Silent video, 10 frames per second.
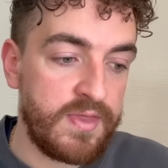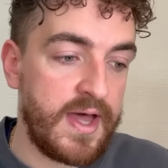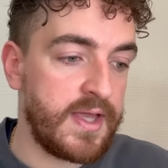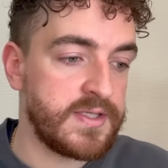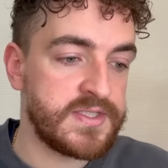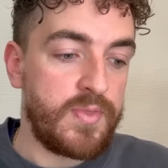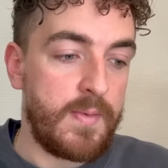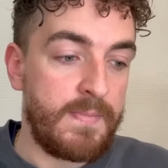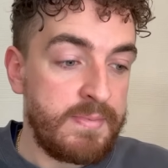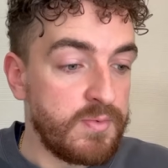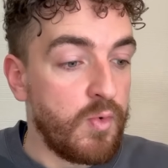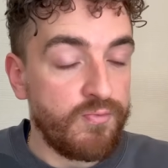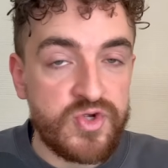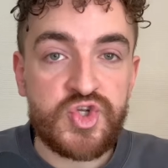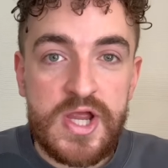And maybe the more
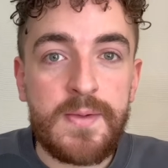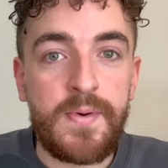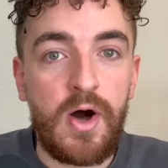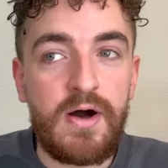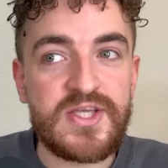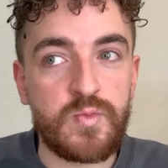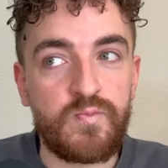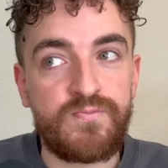frustrating part is